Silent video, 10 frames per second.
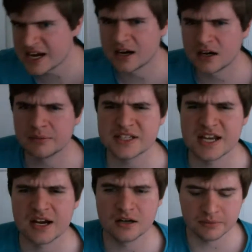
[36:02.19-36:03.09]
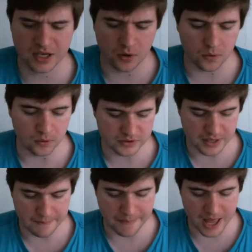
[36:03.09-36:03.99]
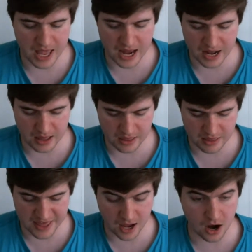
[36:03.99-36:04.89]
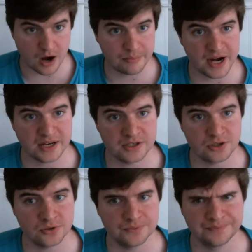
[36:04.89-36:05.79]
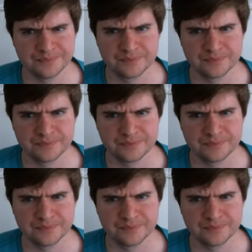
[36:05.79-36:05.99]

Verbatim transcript: terribly, terribly old, but they are brand new.